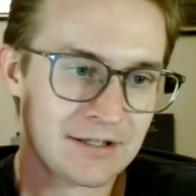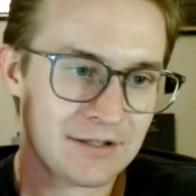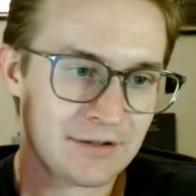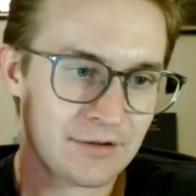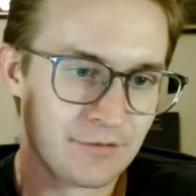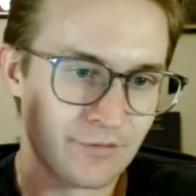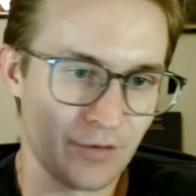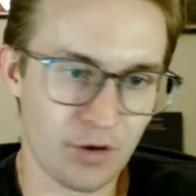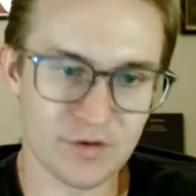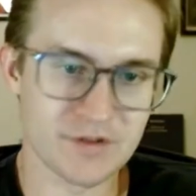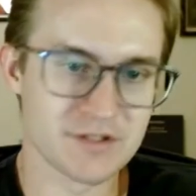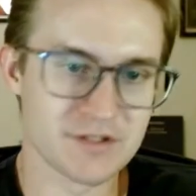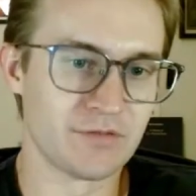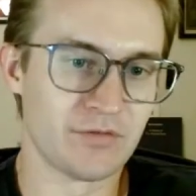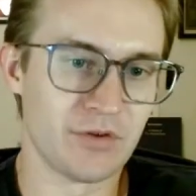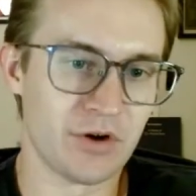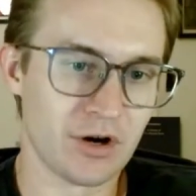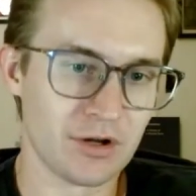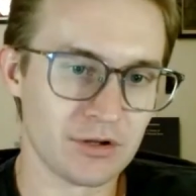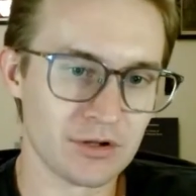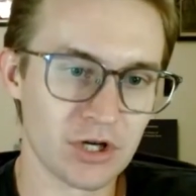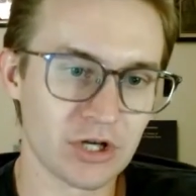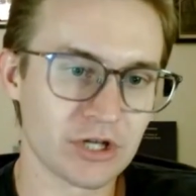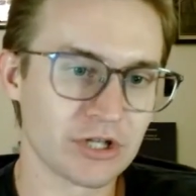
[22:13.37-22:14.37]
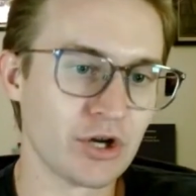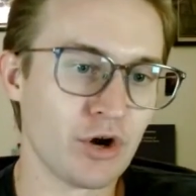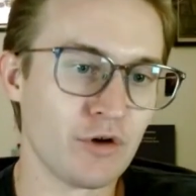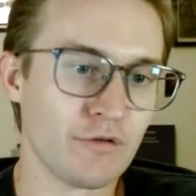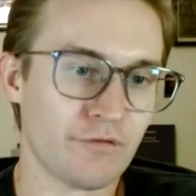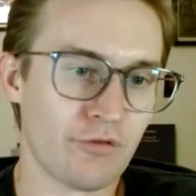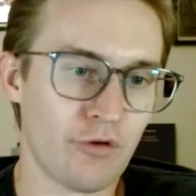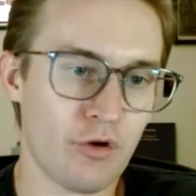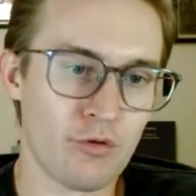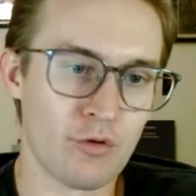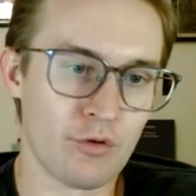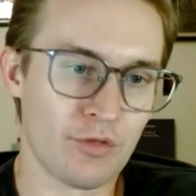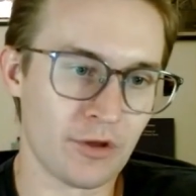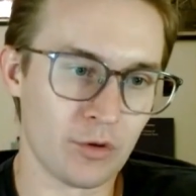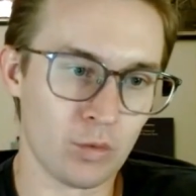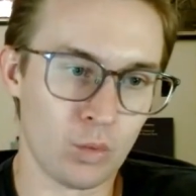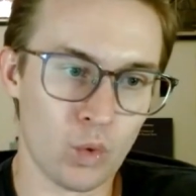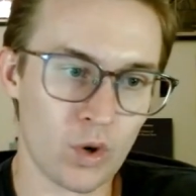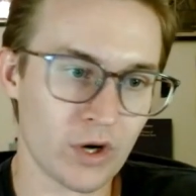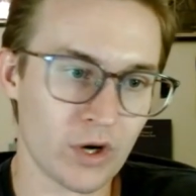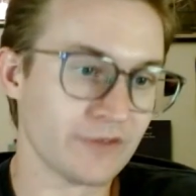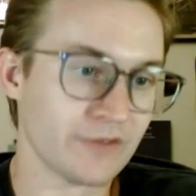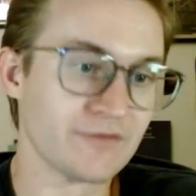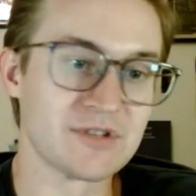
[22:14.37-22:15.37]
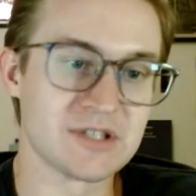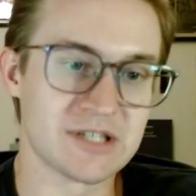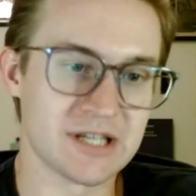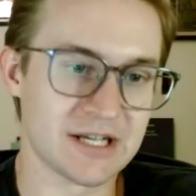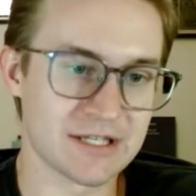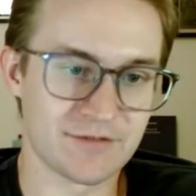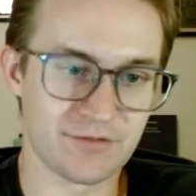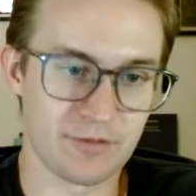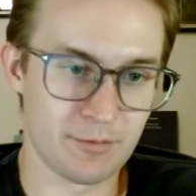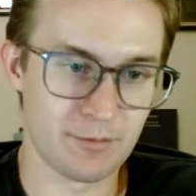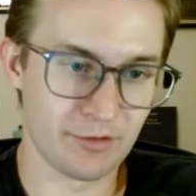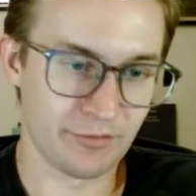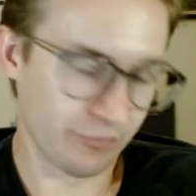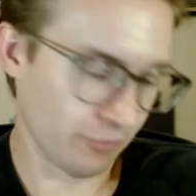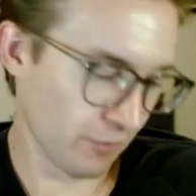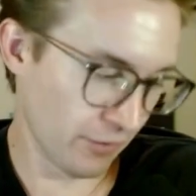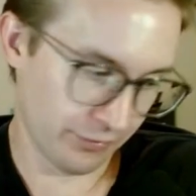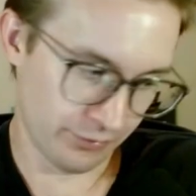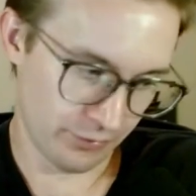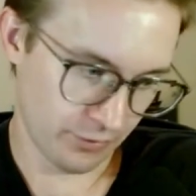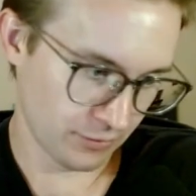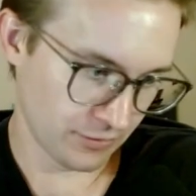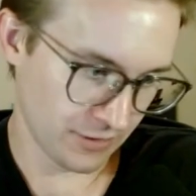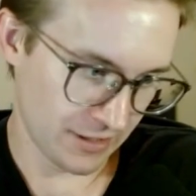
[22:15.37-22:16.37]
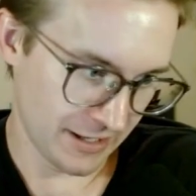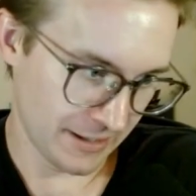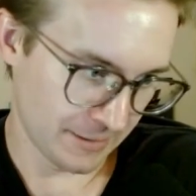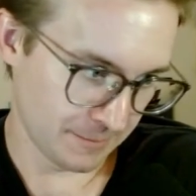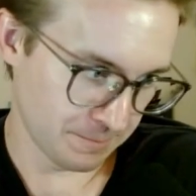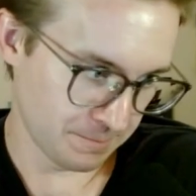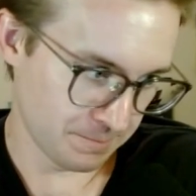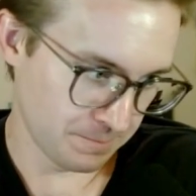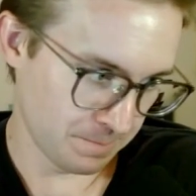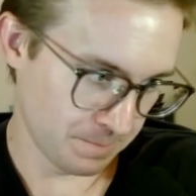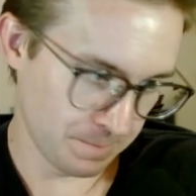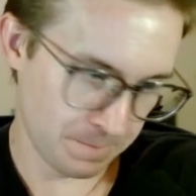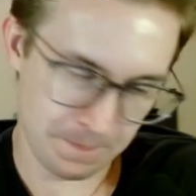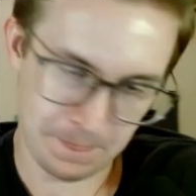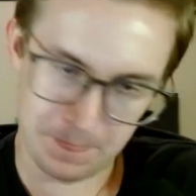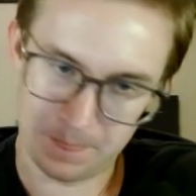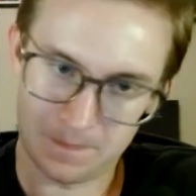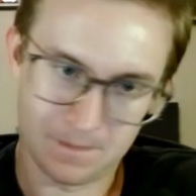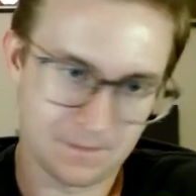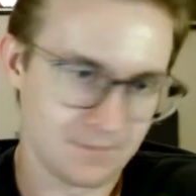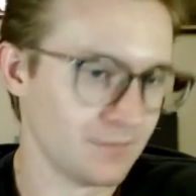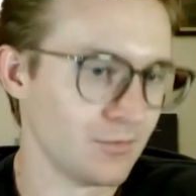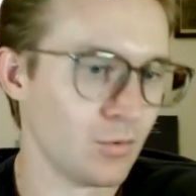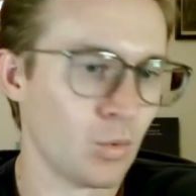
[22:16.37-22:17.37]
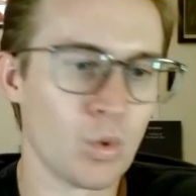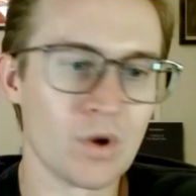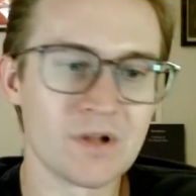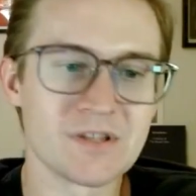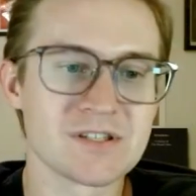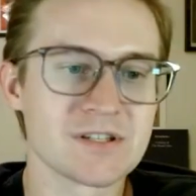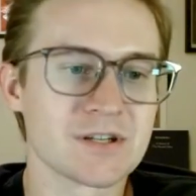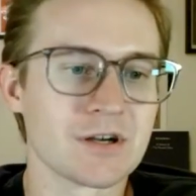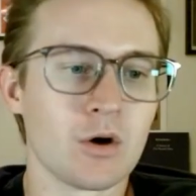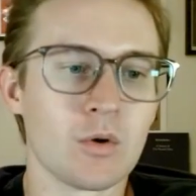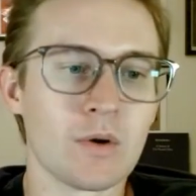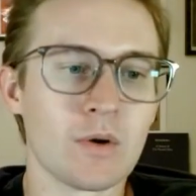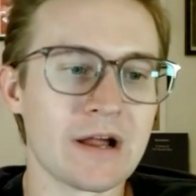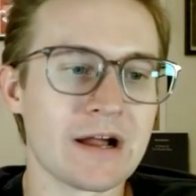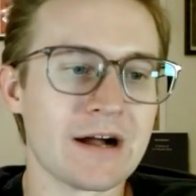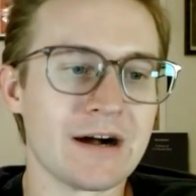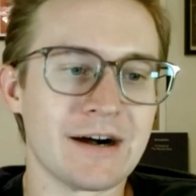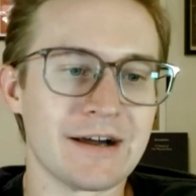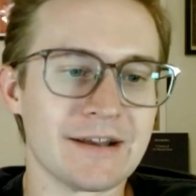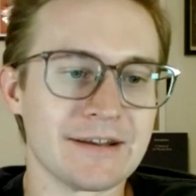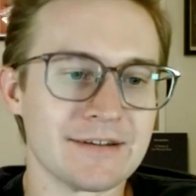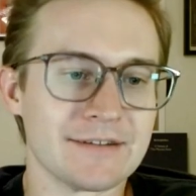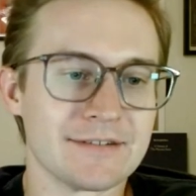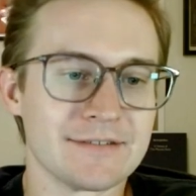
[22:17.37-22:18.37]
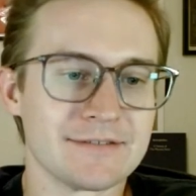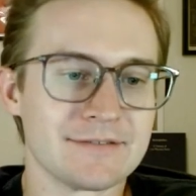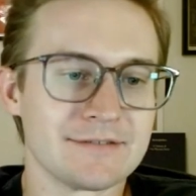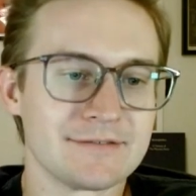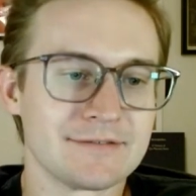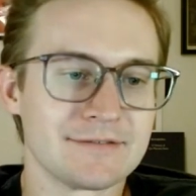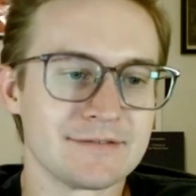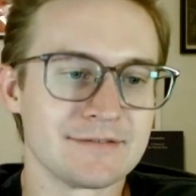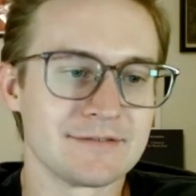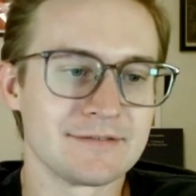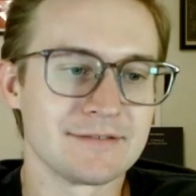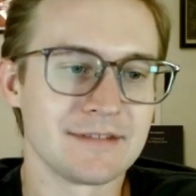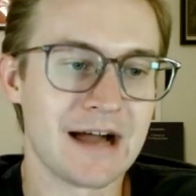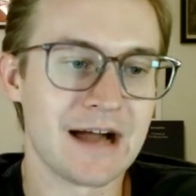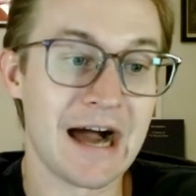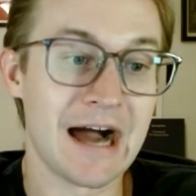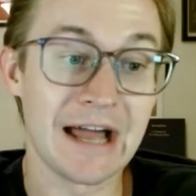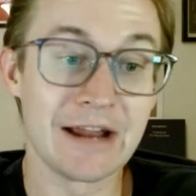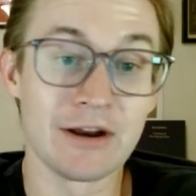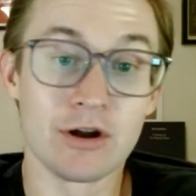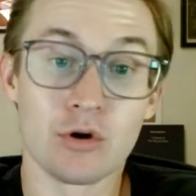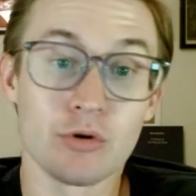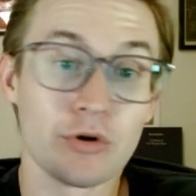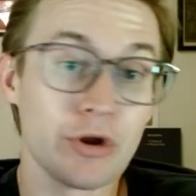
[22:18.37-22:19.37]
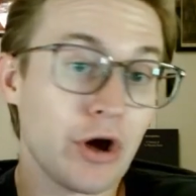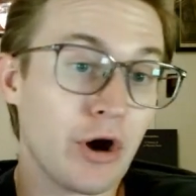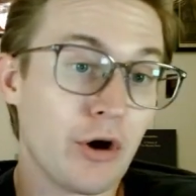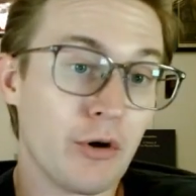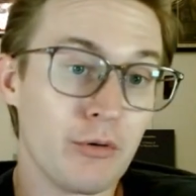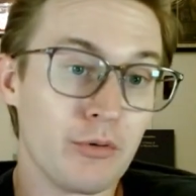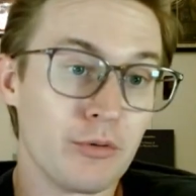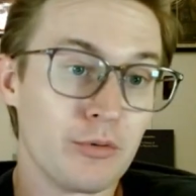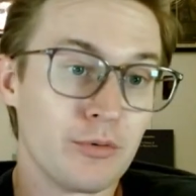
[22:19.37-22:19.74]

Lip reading: First of all, look no further than 1 of 6 from the free throw line. What's going on? I don't know.